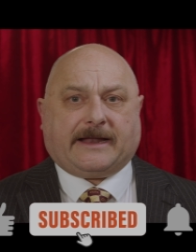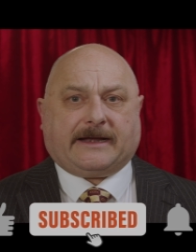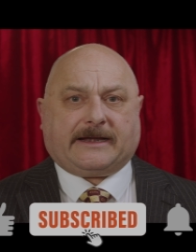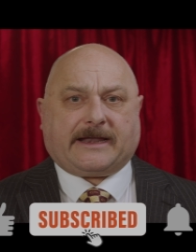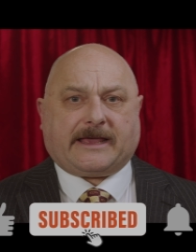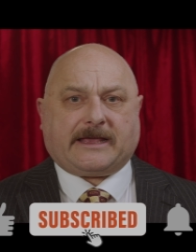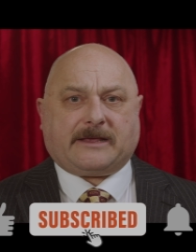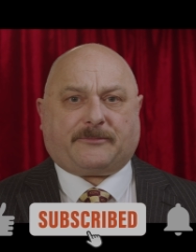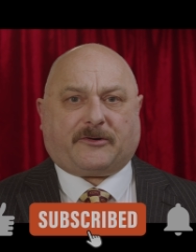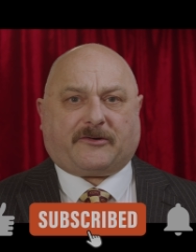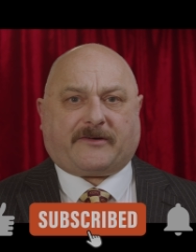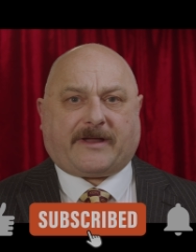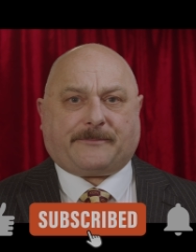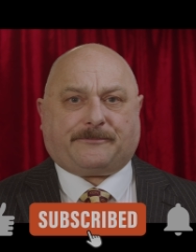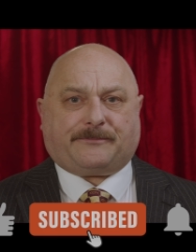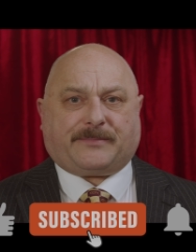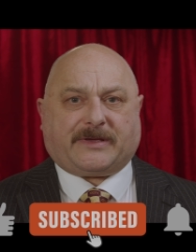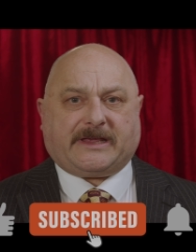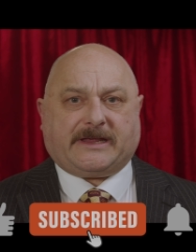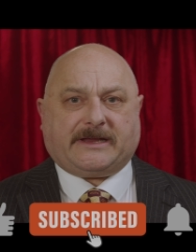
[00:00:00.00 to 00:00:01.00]
Labour
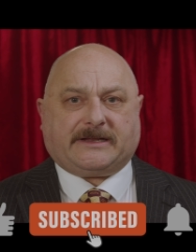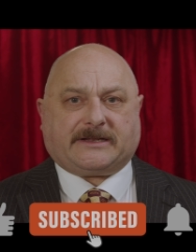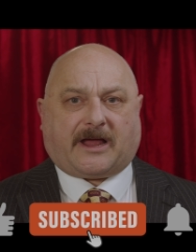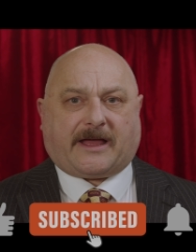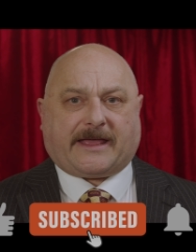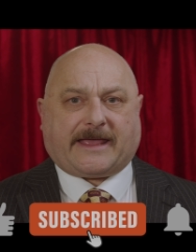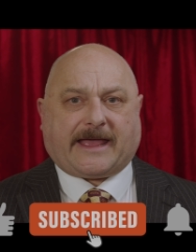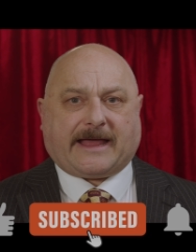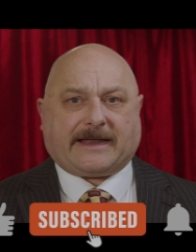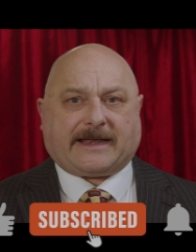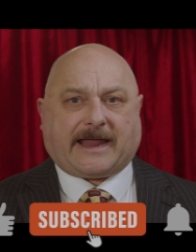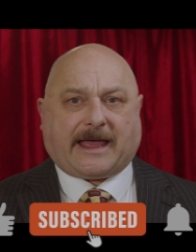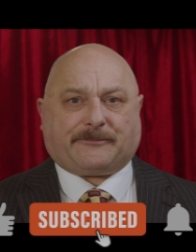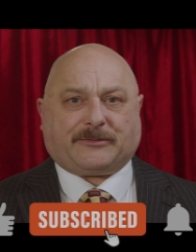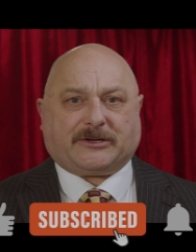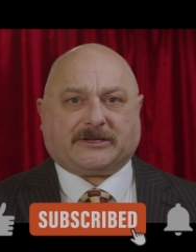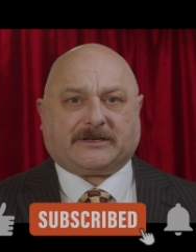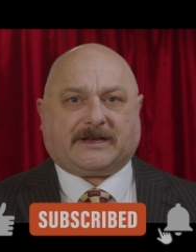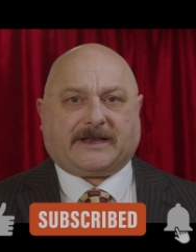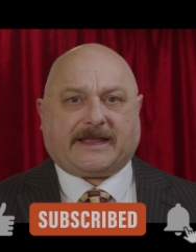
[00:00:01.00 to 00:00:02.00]
MP Diane
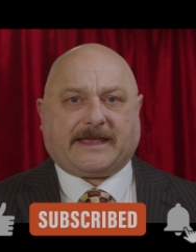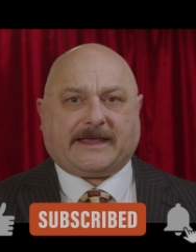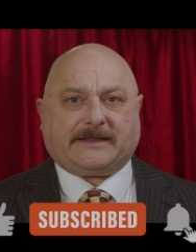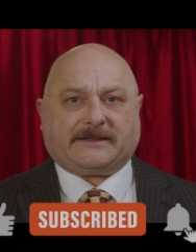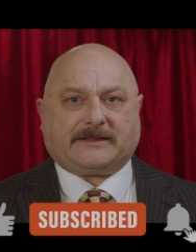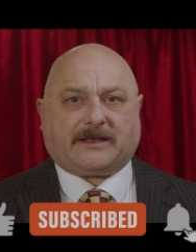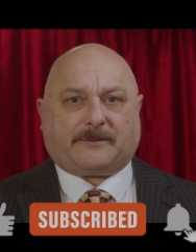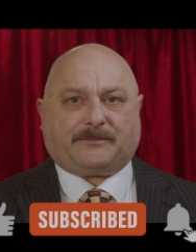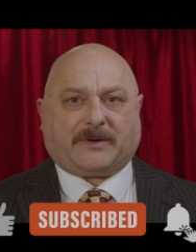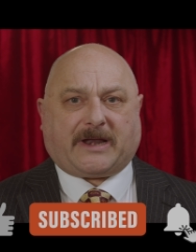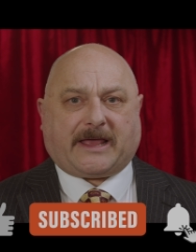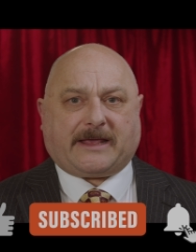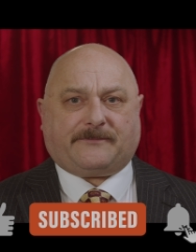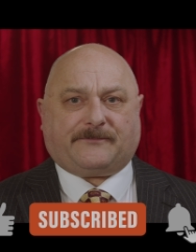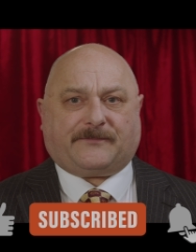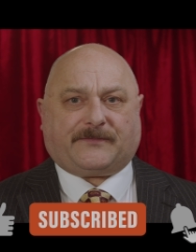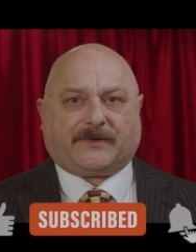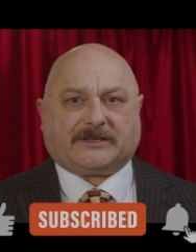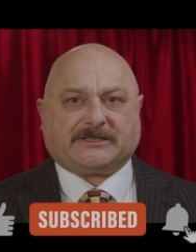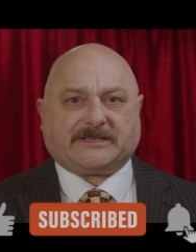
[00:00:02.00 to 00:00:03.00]
Abbott laid the
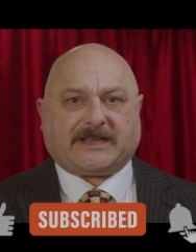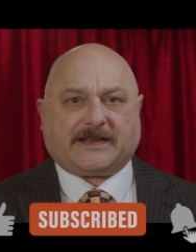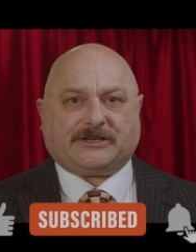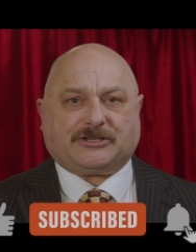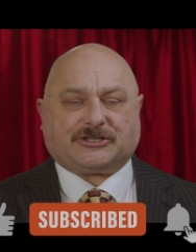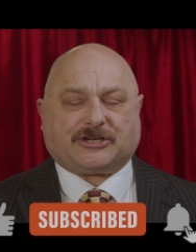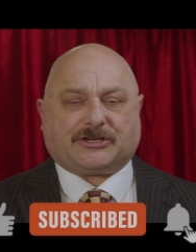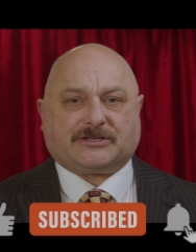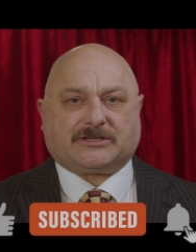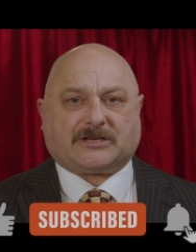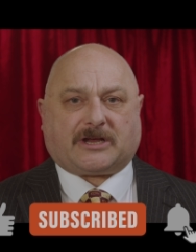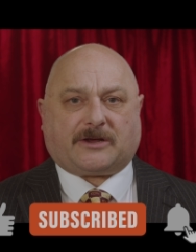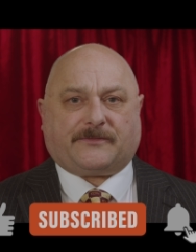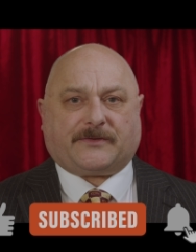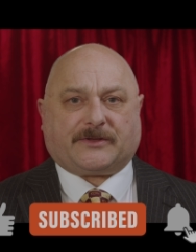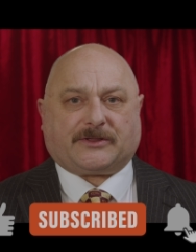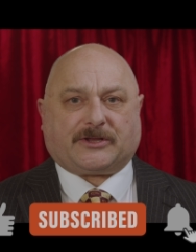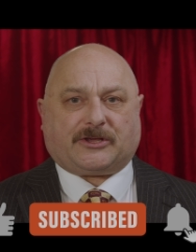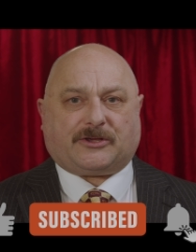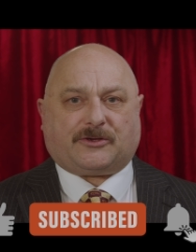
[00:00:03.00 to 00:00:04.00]
blame for tensions
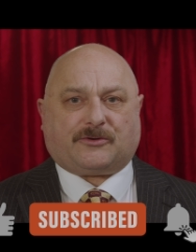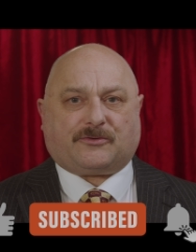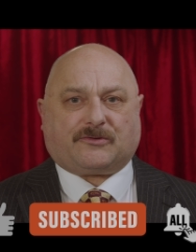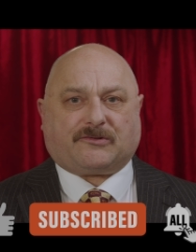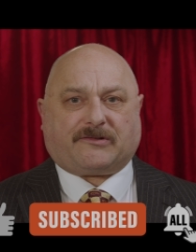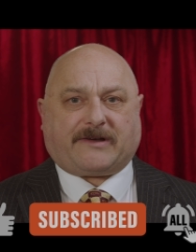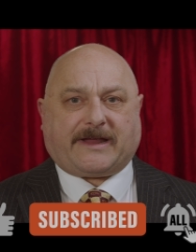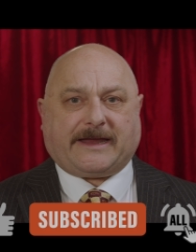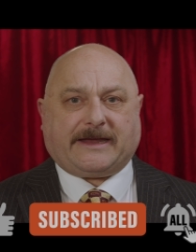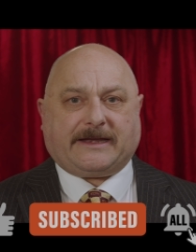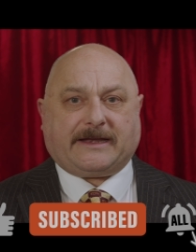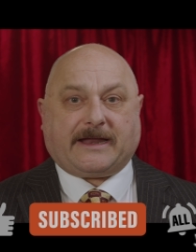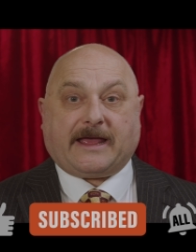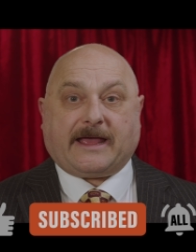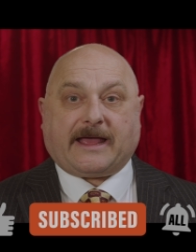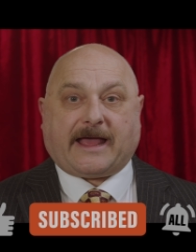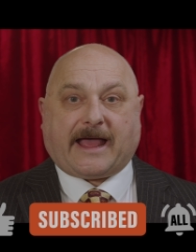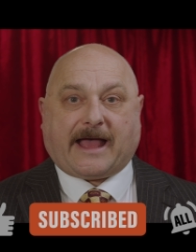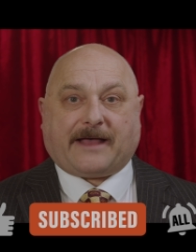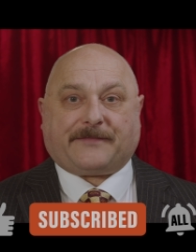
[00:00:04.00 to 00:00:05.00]
over the Ukraine
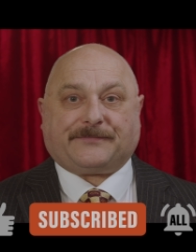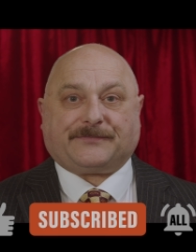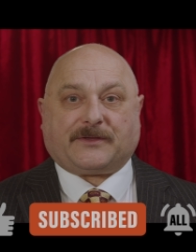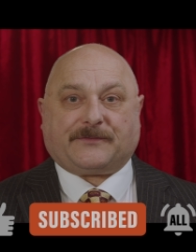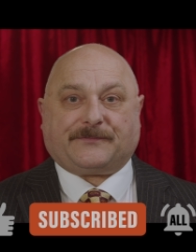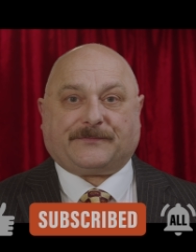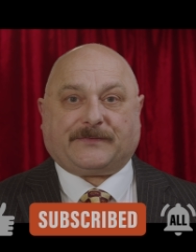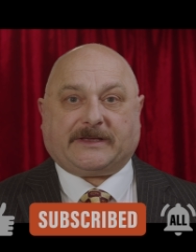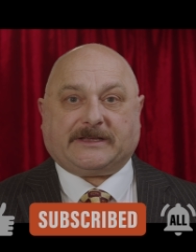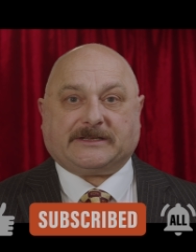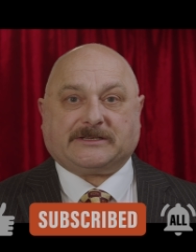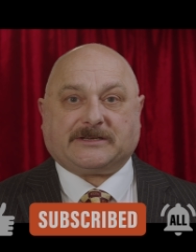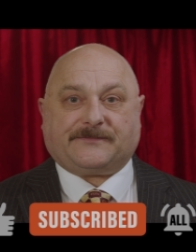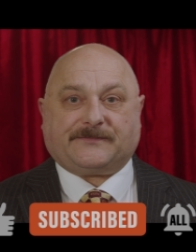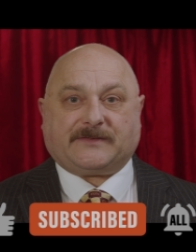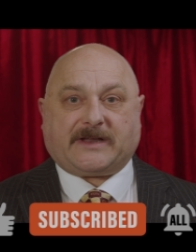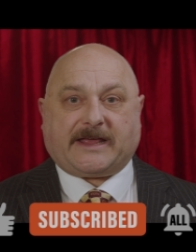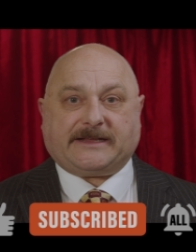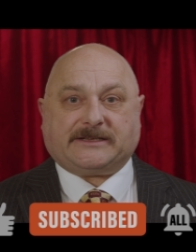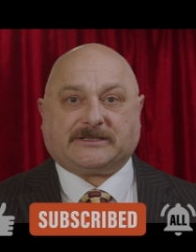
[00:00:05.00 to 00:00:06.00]
at the feet of
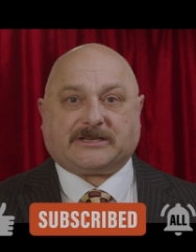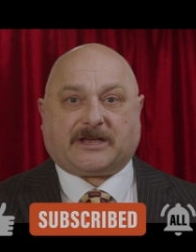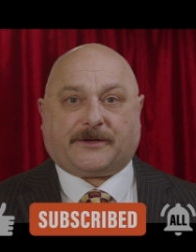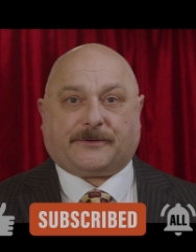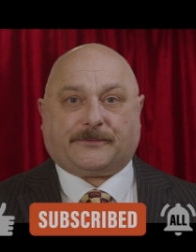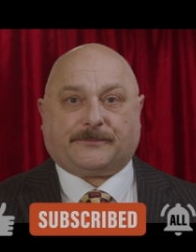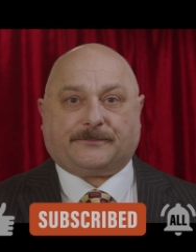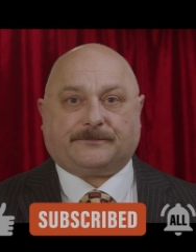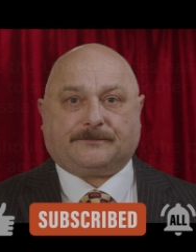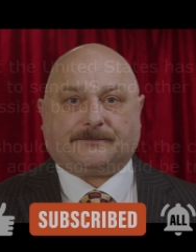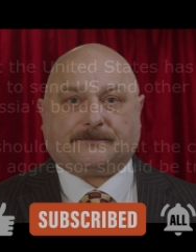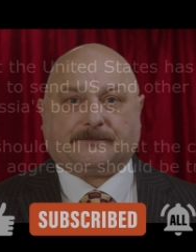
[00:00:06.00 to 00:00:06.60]
NATO.